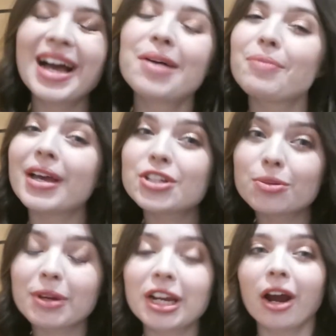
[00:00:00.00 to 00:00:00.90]
But it
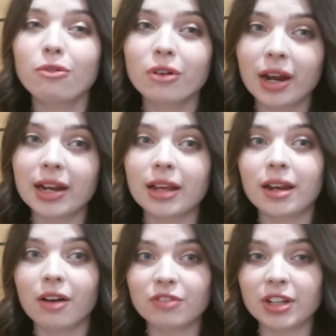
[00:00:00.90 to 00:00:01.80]
should be a really
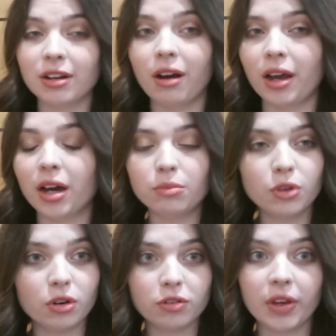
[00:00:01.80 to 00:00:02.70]
lovely night. I'm
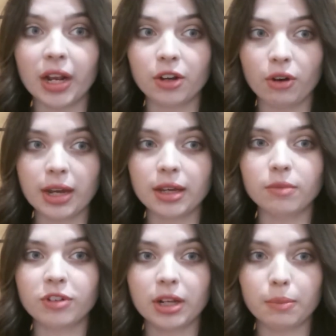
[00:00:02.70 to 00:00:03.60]
not feeling great.
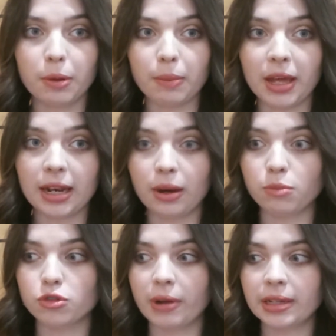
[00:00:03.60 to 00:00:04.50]
I'm feeling a bit better now
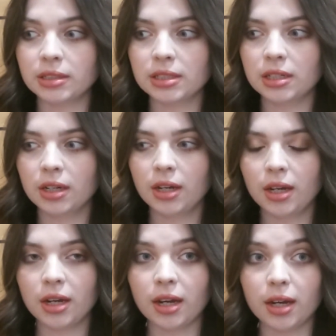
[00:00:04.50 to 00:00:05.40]
I'm dressed.
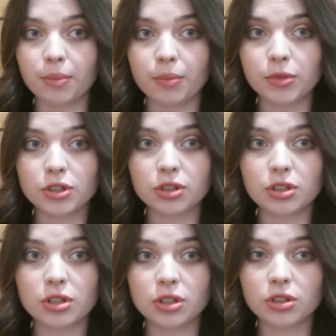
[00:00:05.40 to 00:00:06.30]

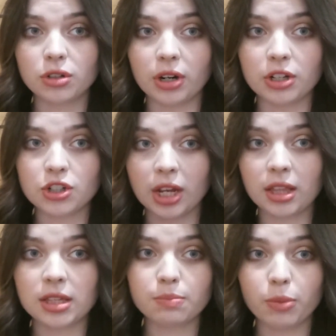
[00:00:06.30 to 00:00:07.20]
Just trying to shake
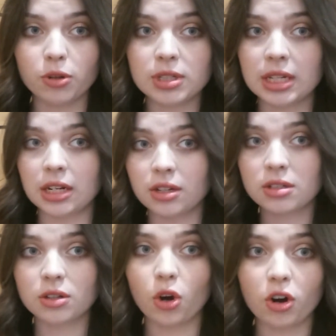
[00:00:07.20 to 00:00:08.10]
this
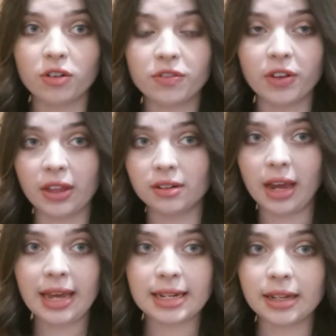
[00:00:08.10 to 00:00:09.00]
potsiness off and the
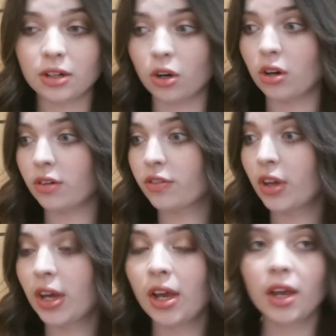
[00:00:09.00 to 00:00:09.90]
headache
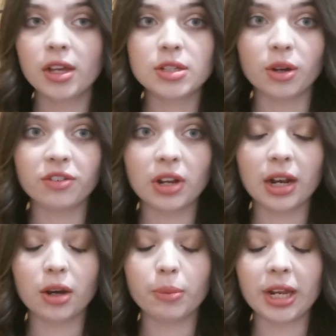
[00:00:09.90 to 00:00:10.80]
off. So I feel
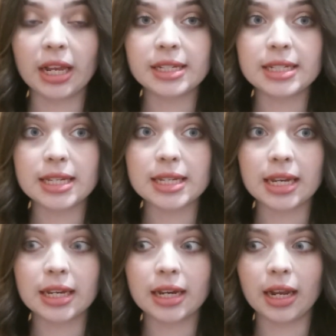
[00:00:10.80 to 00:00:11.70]
a little bit less
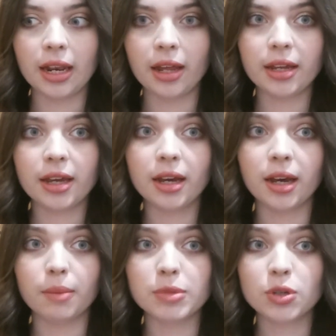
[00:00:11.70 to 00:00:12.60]
dizzy and like
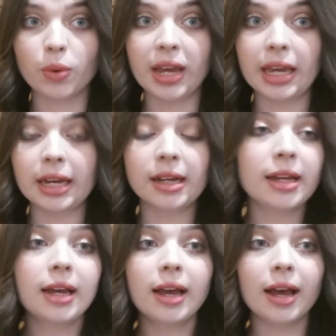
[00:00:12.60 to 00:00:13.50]
I'm
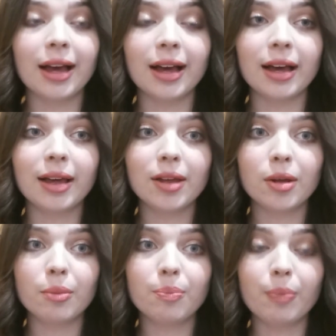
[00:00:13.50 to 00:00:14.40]
swaying.
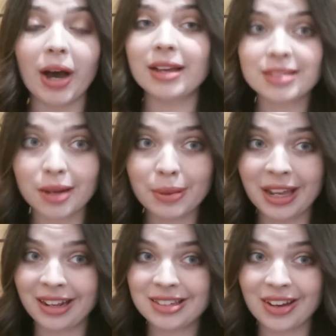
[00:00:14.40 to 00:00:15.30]
But it's going to be
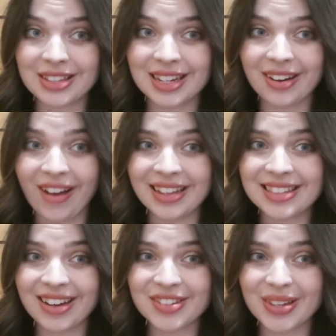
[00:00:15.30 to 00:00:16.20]
an exciting
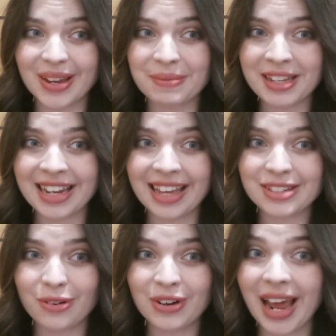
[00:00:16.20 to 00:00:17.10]
night. I'll see you a bit
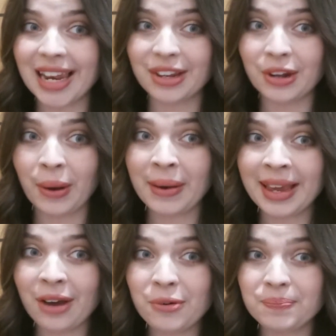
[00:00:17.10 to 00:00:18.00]
later on and let you know how I
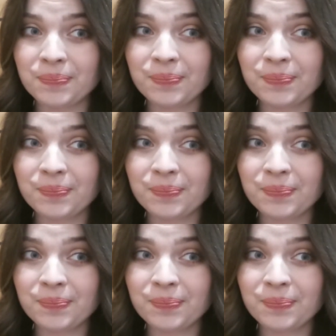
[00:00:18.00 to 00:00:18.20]
get on.